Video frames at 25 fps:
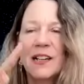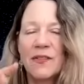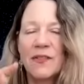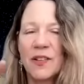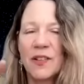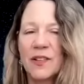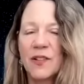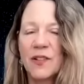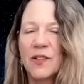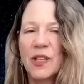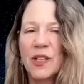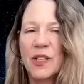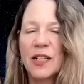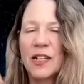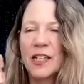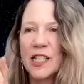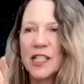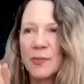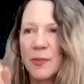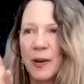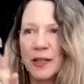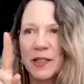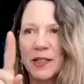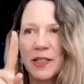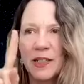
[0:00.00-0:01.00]
for those
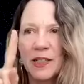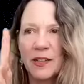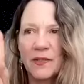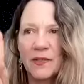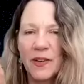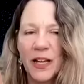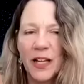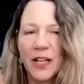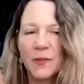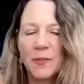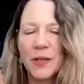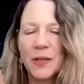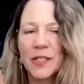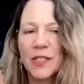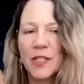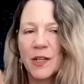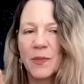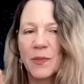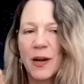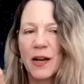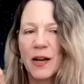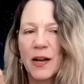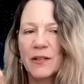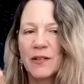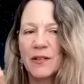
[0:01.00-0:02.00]
unexpected developments
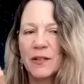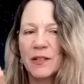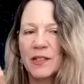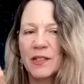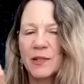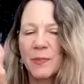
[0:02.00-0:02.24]
around